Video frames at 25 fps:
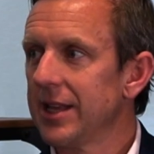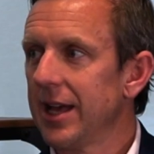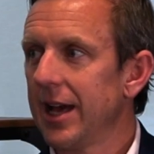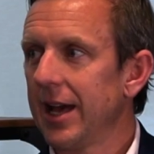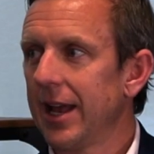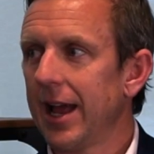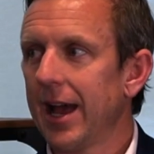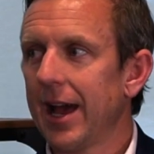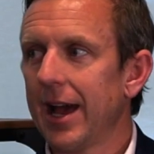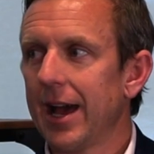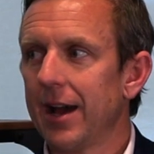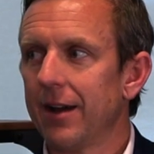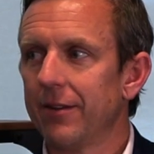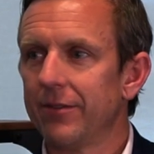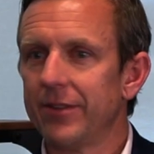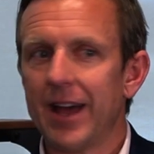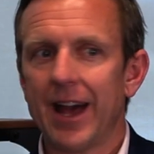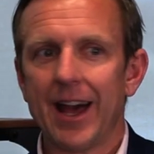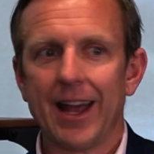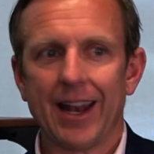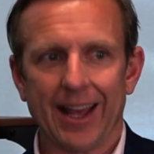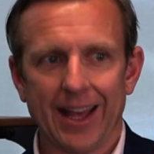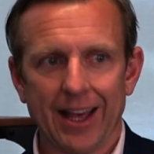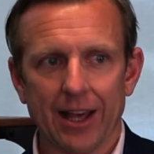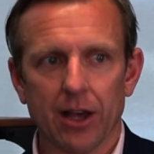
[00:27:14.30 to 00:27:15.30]
that have
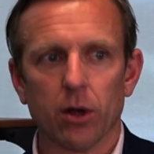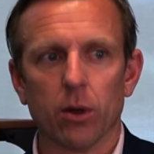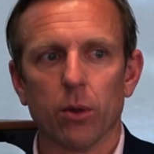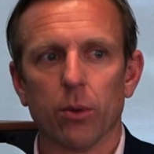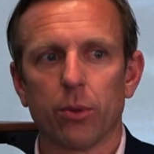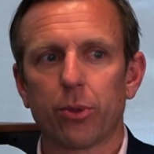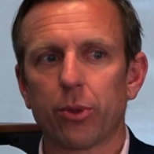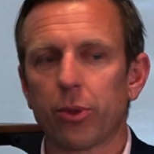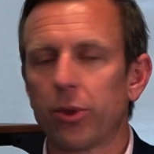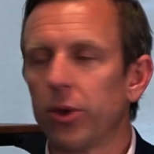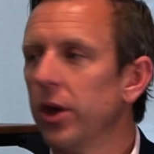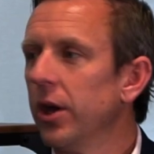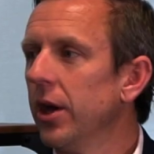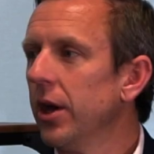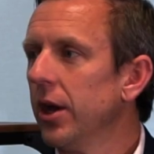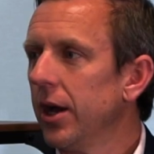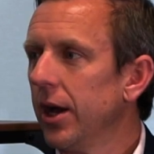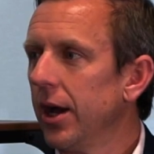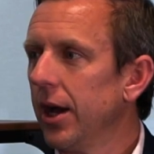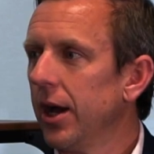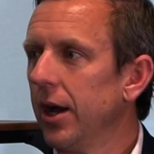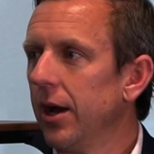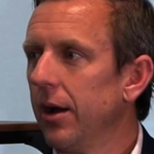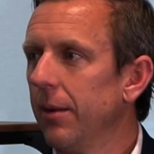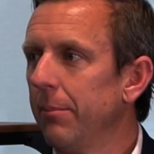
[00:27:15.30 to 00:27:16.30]
that health
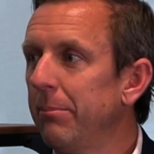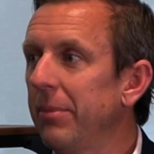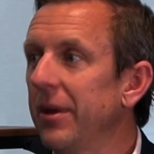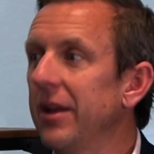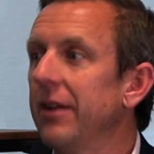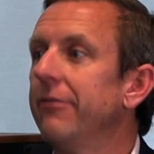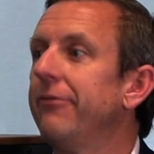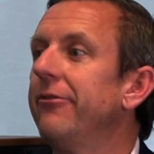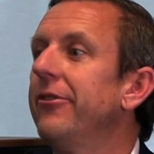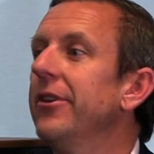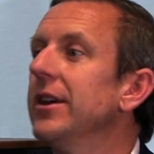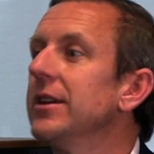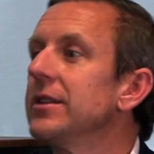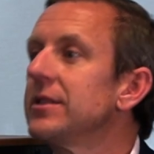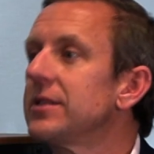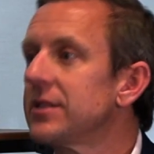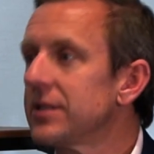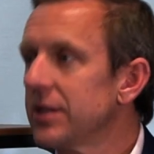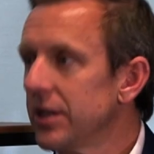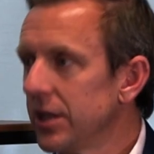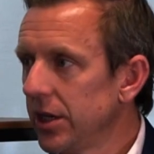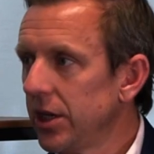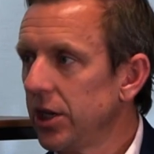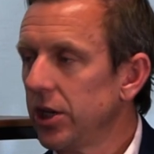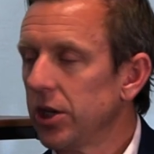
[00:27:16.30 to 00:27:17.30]

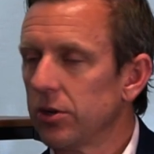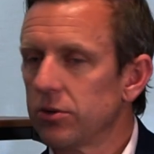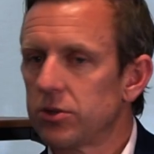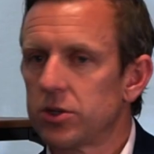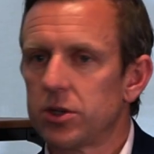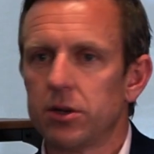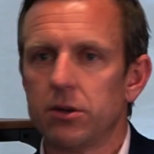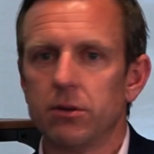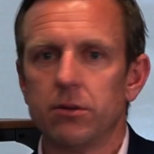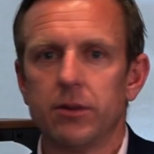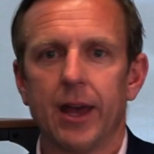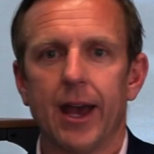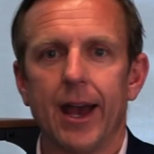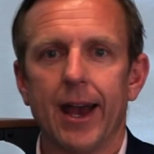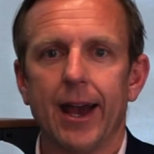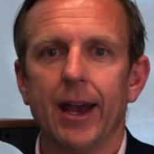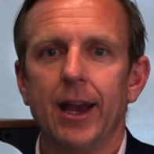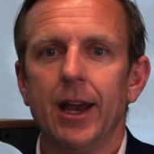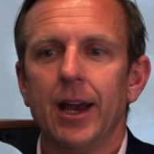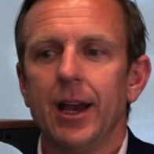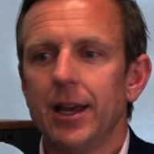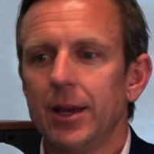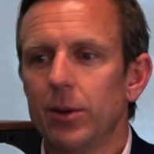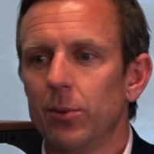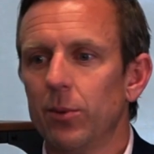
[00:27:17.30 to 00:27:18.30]
benefits, to that.
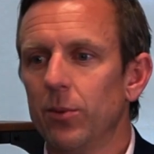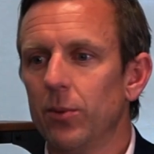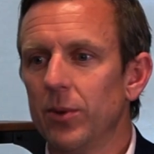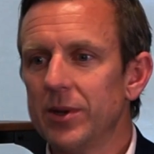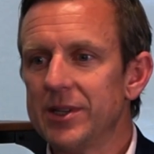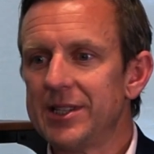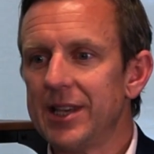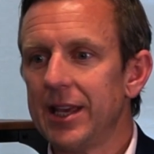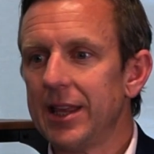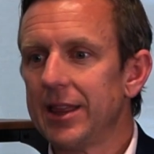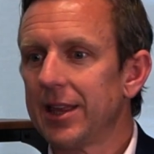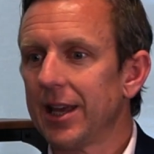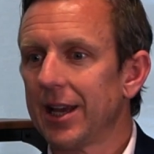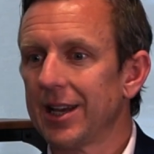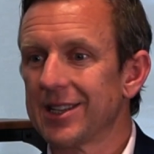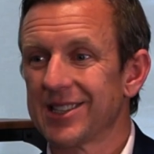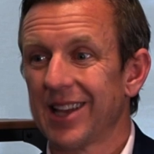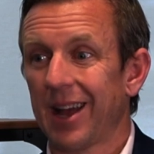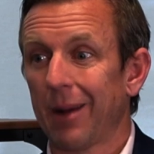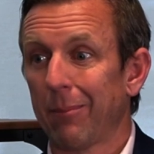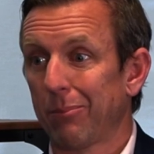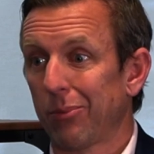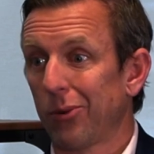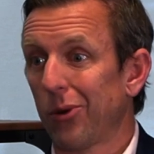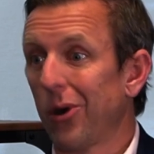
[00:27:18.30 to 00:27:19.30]
We see things
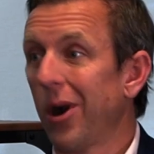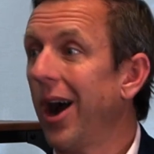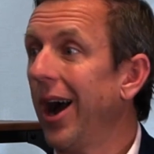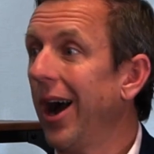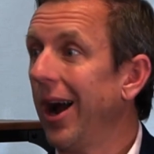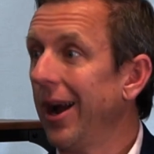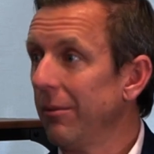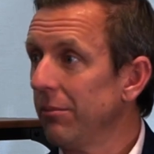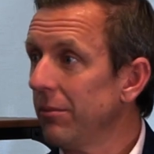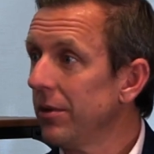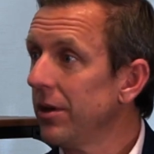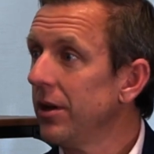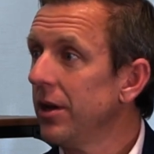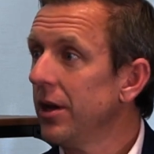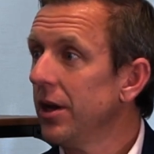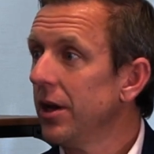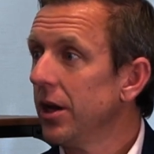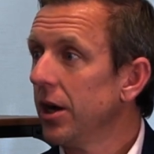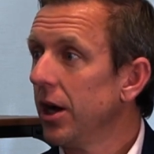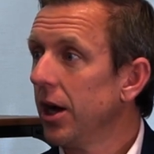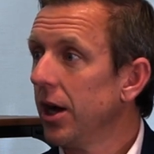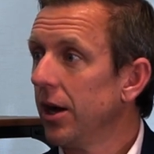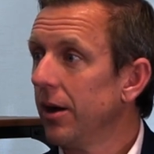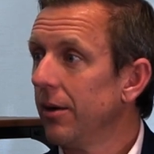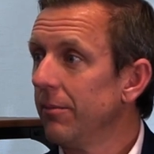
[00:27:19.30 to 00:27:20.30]
like Prime
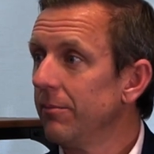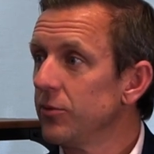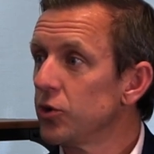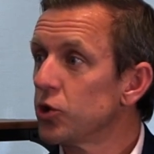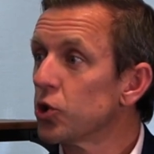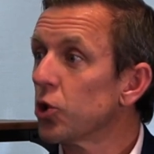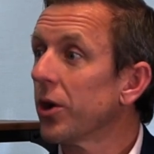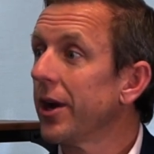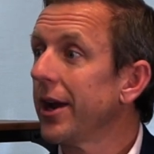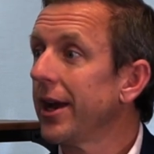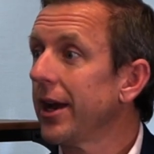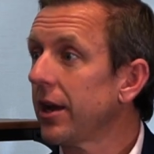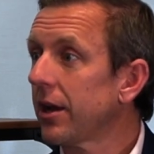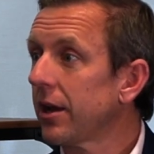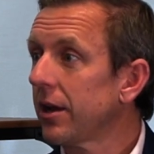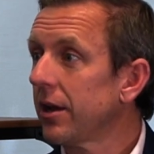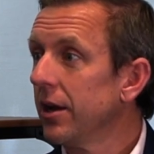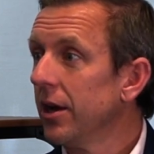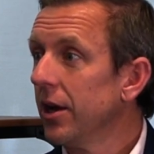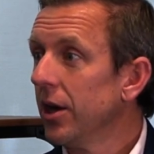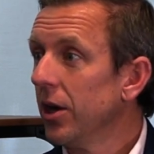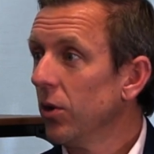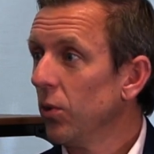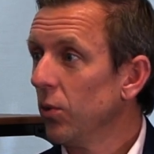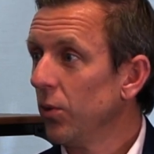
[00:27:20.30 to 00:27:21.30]
drink,
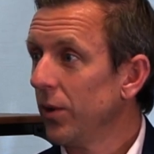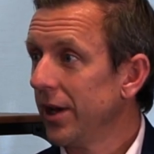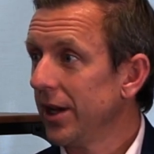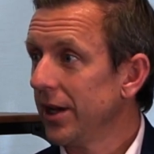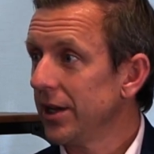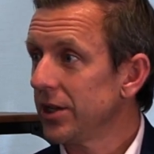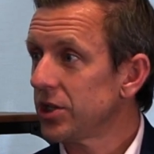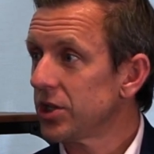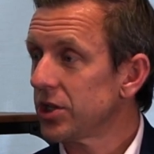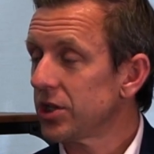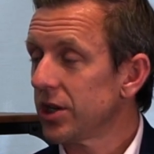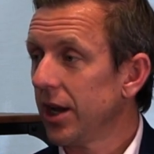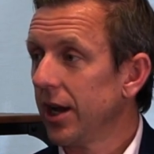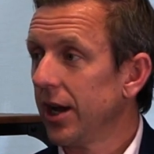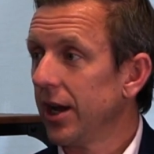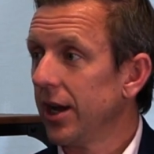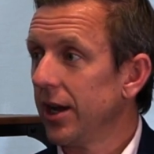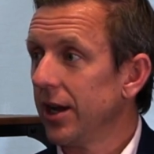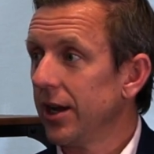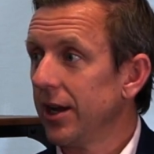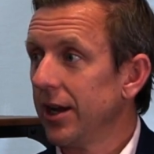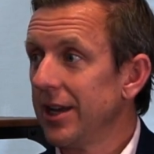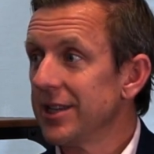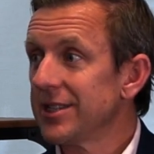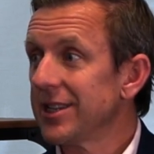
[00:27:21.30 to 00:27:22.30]
which
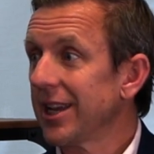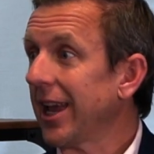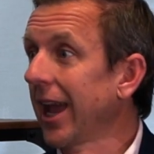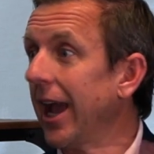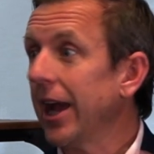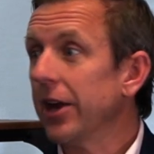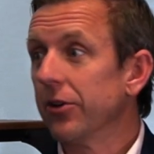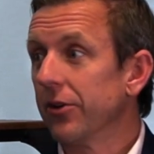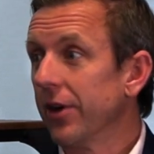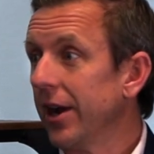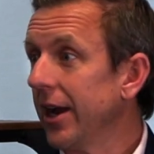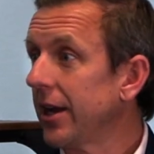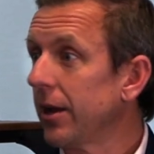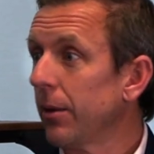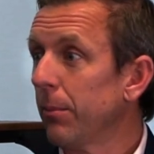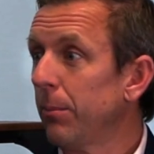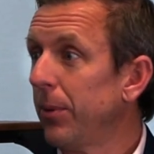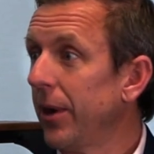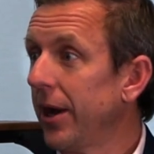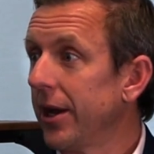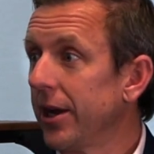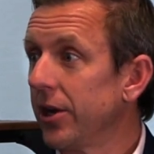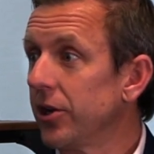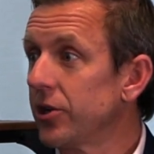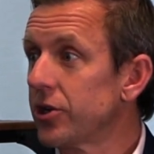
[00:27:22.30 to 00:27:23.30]
is a Gatorade
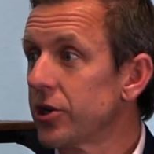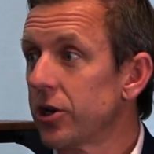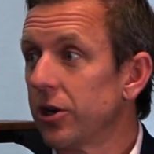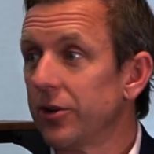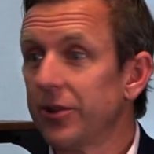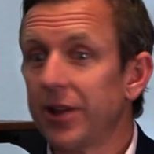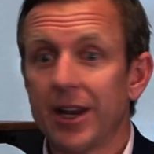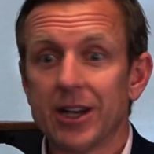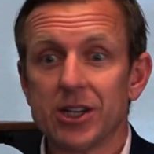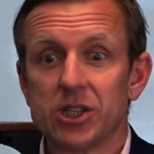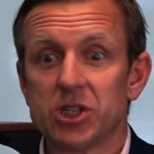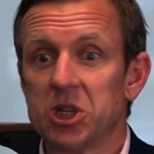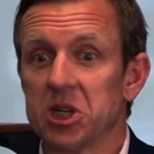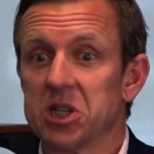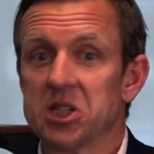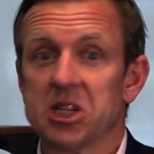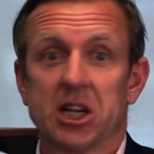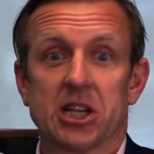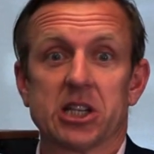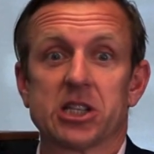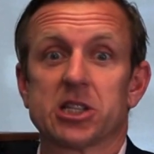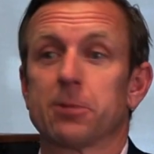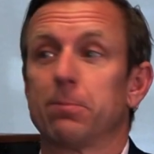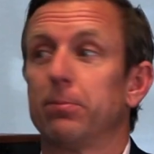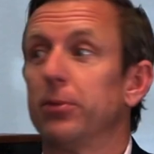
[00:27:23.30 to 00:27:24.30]
competitor that is just
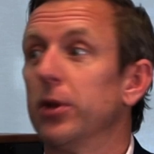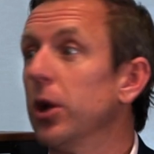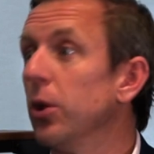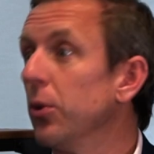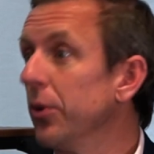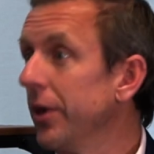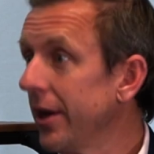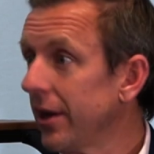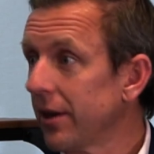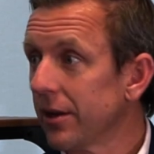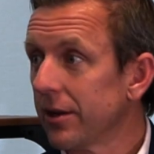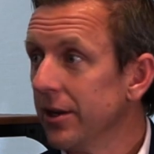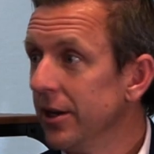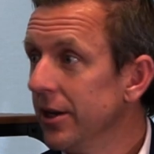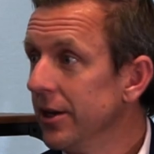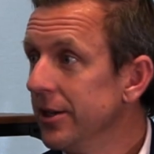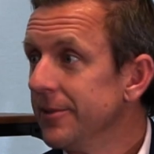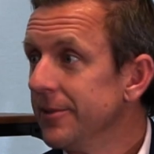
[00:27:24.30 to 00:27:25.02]
exploding.